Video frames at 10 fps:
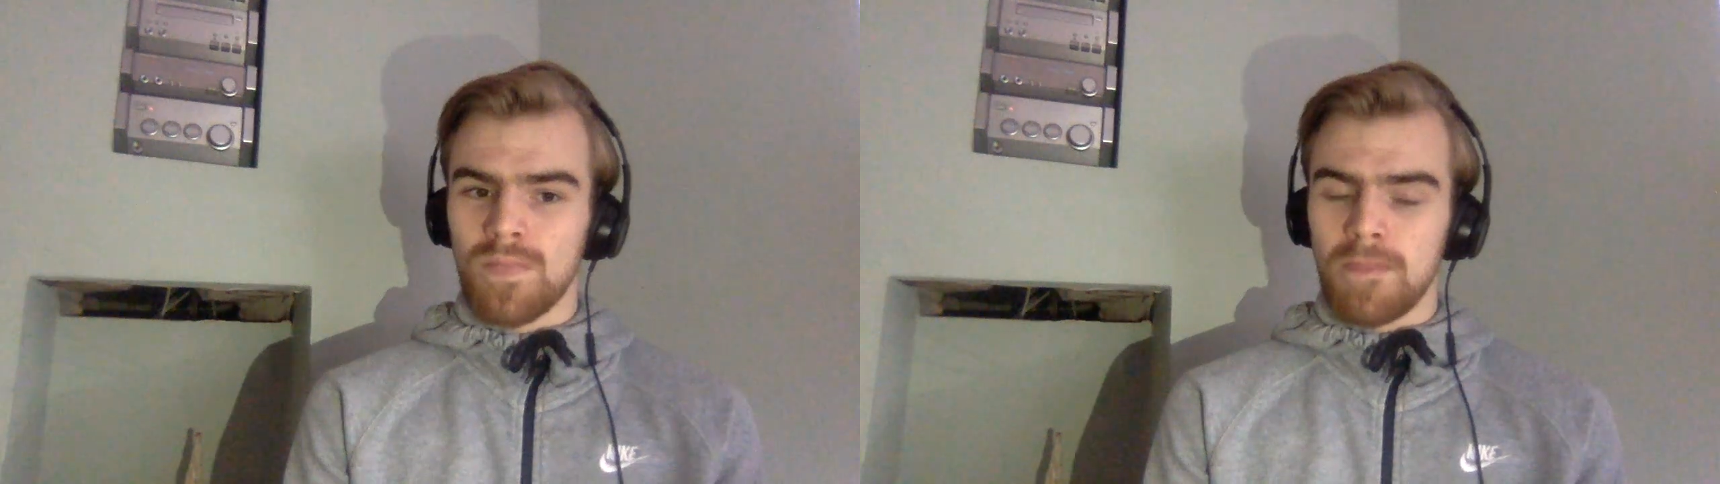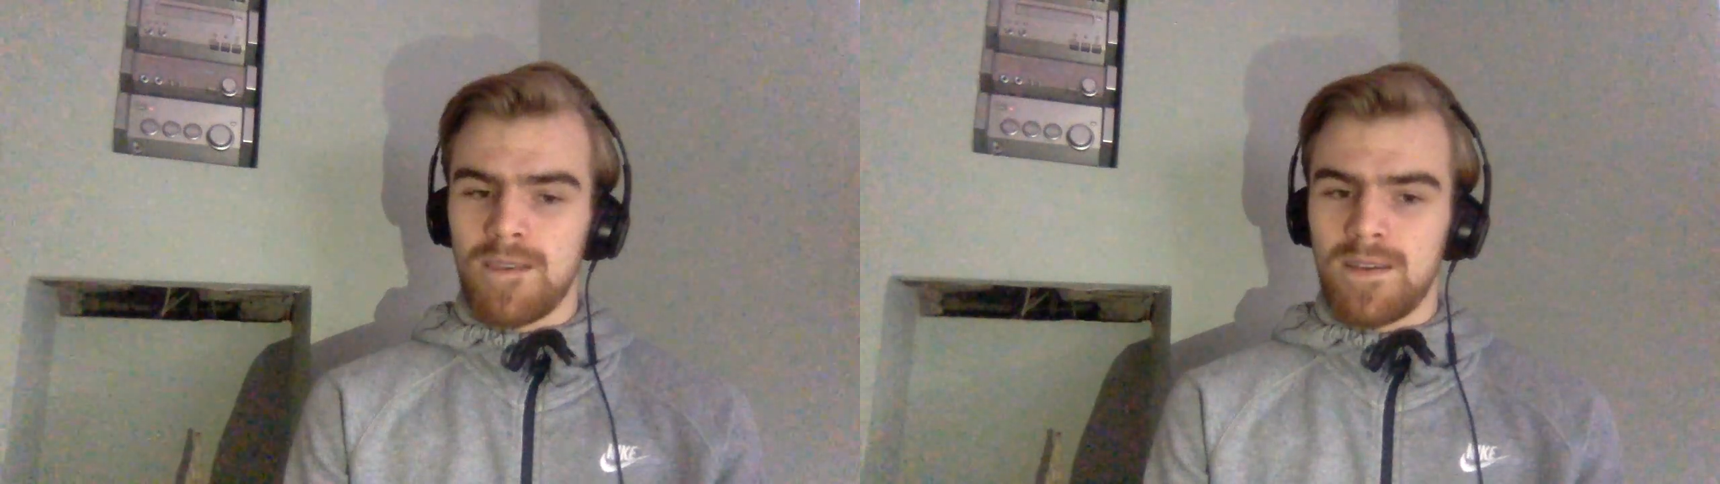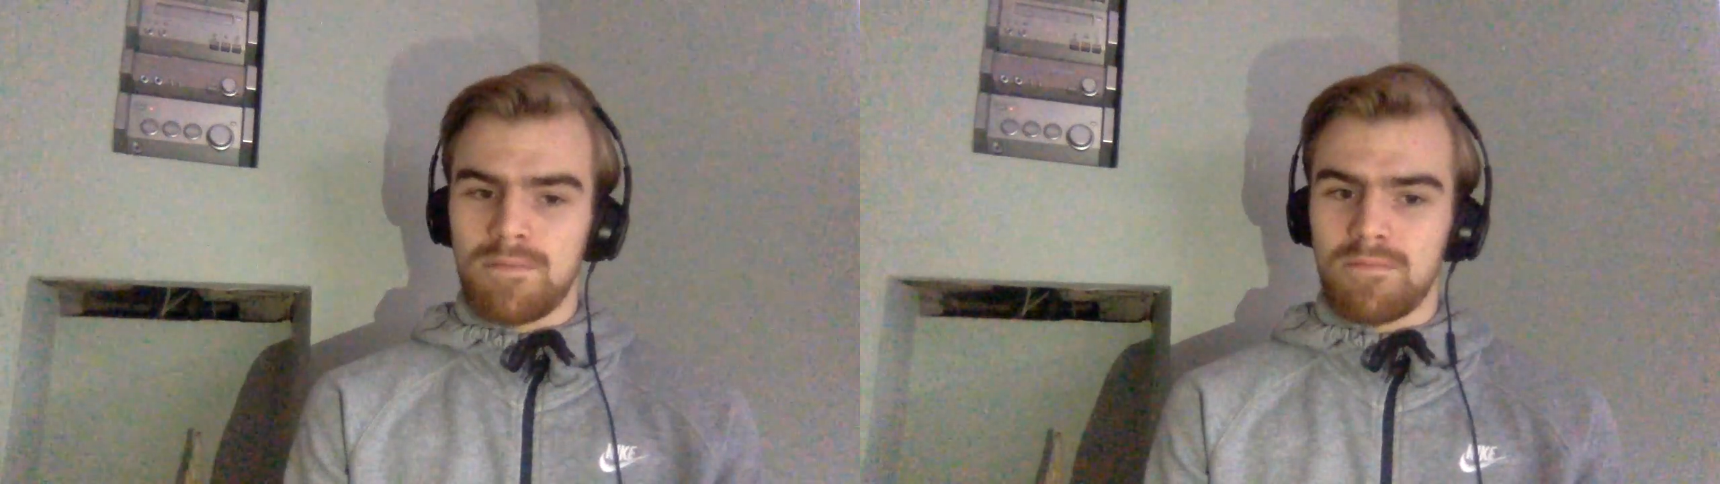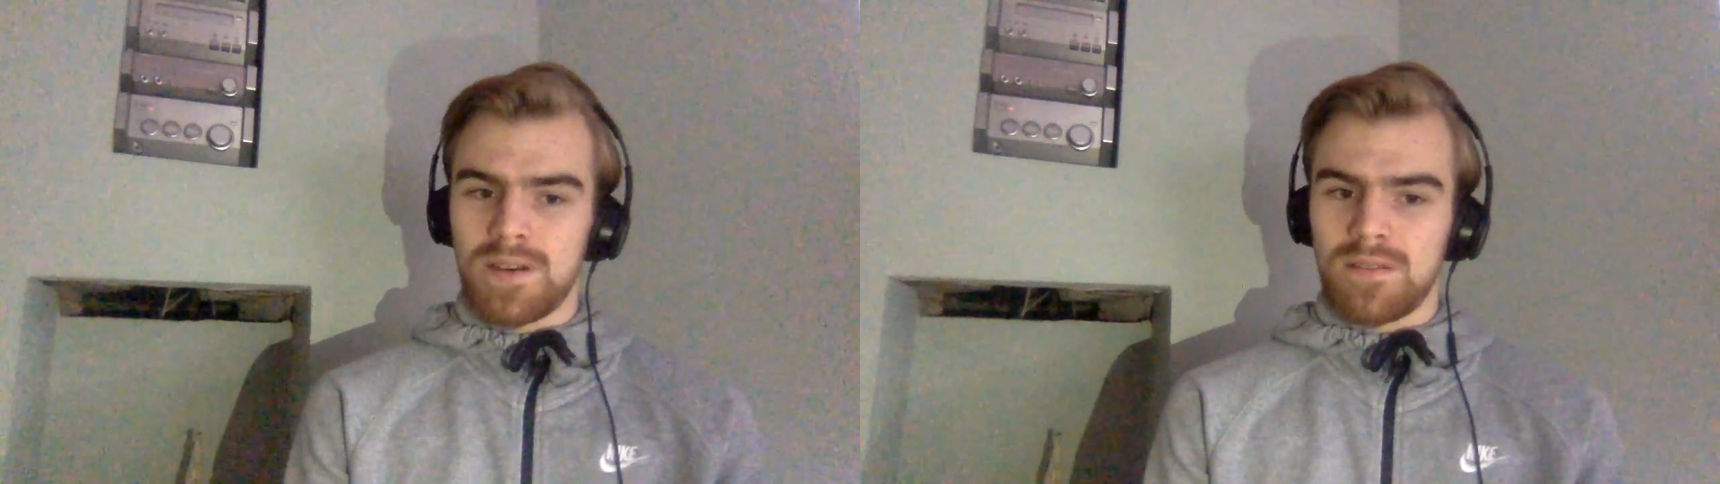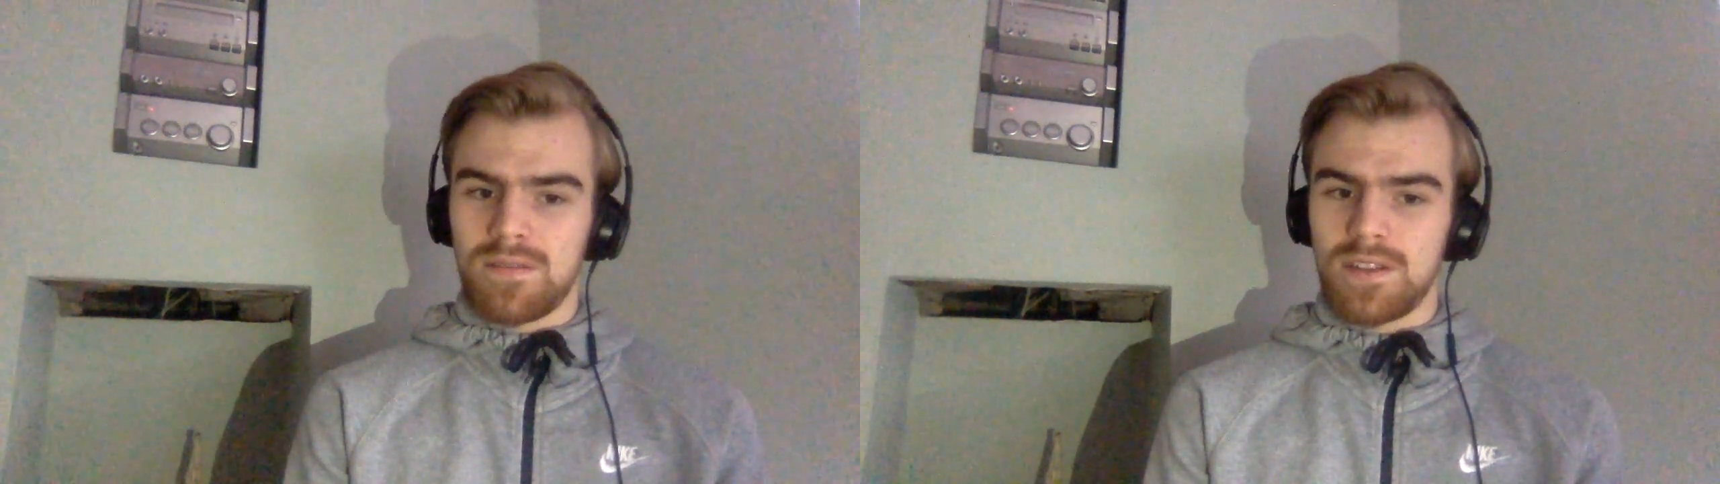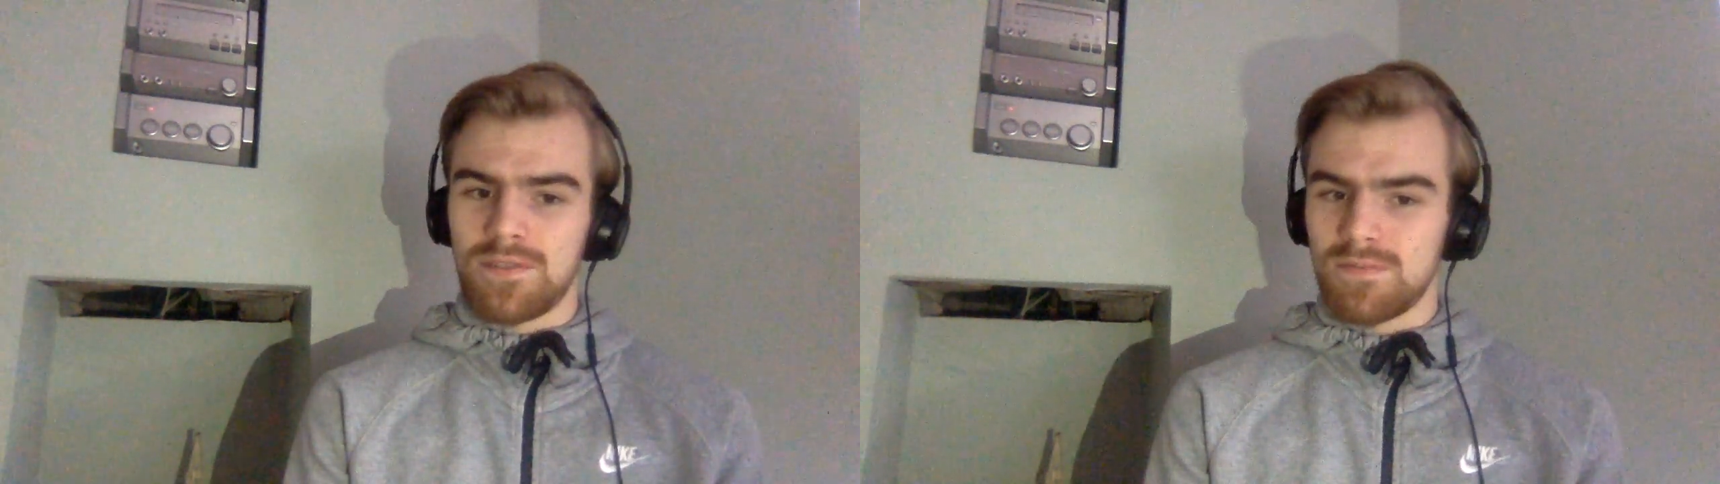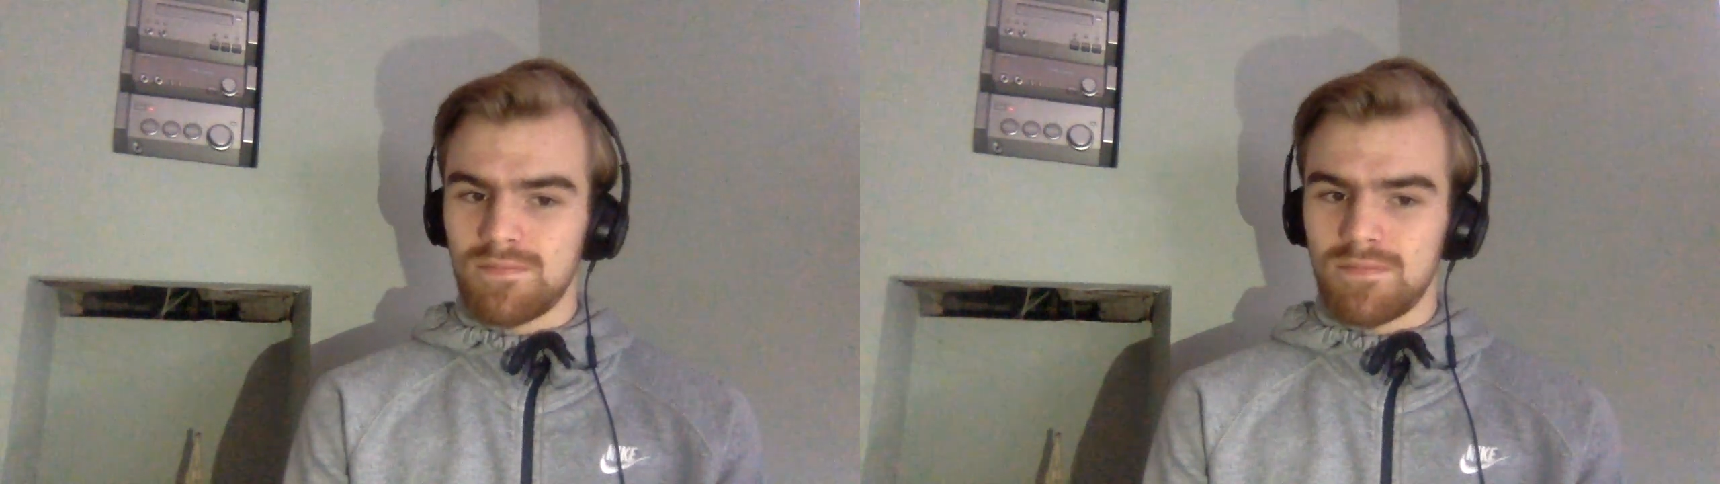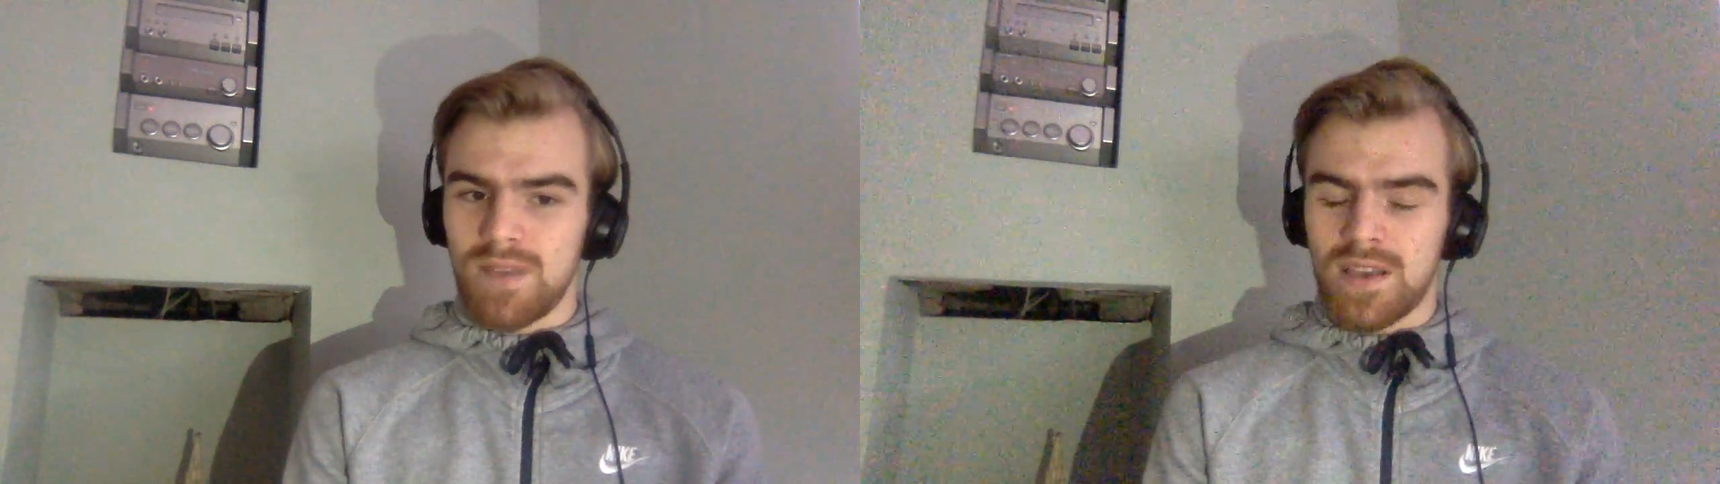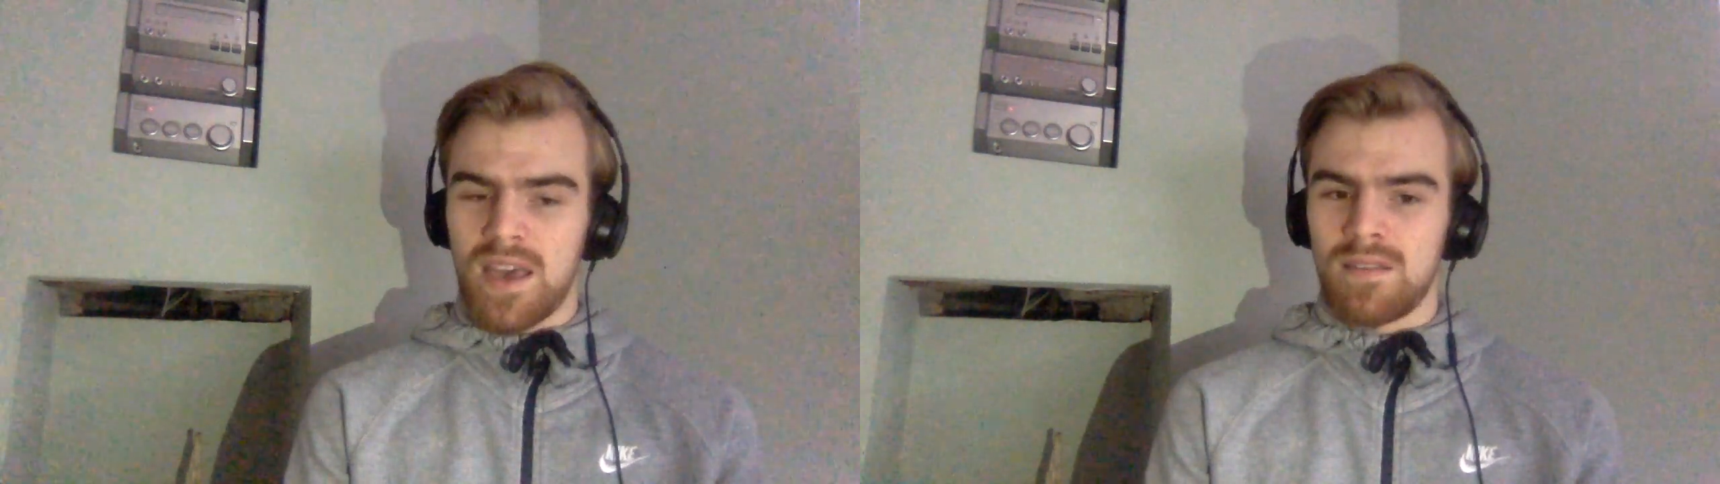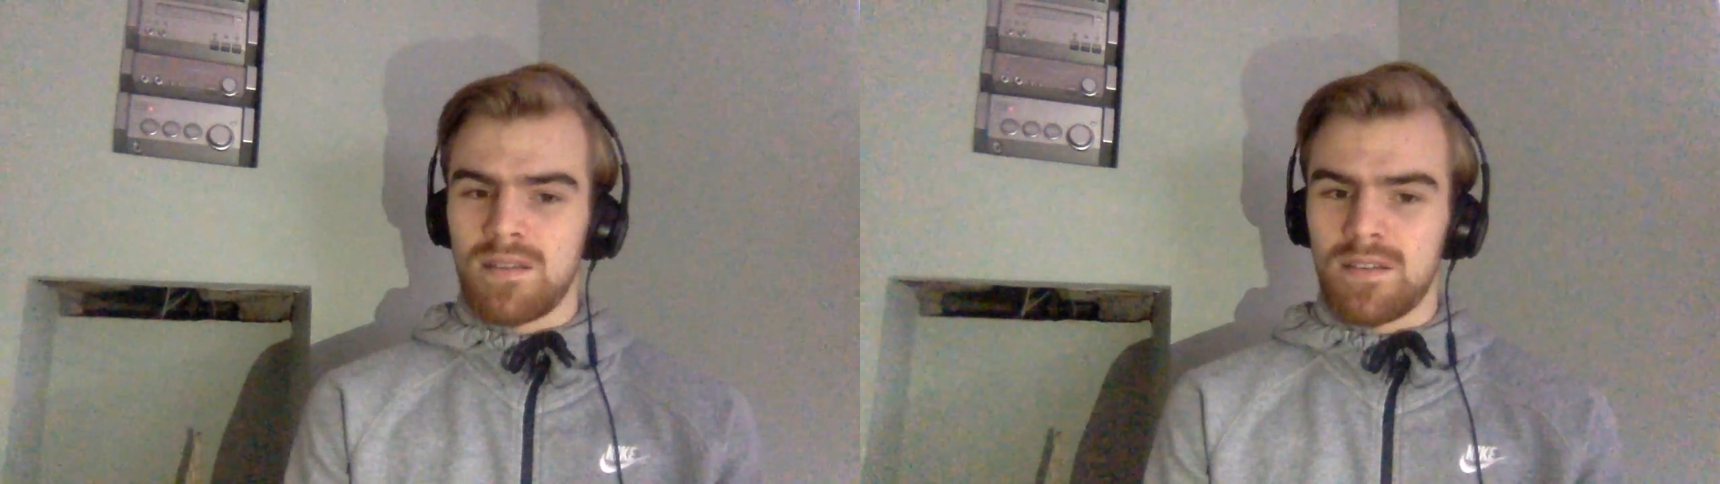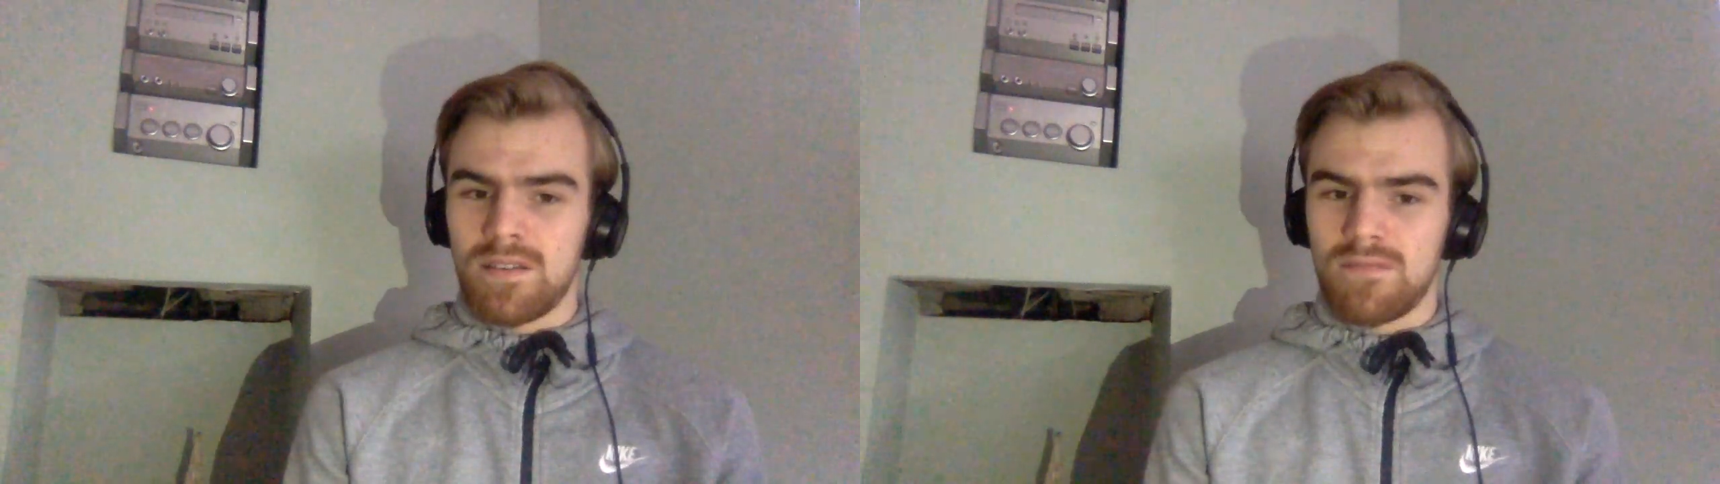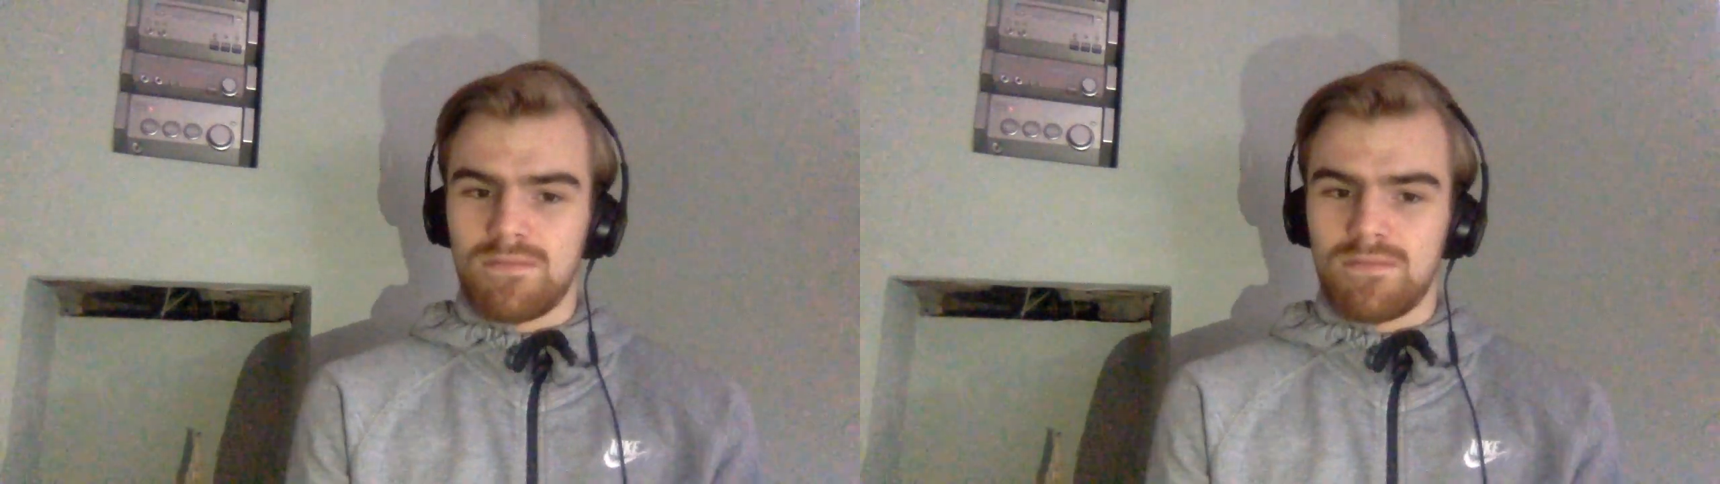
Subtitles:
And this again,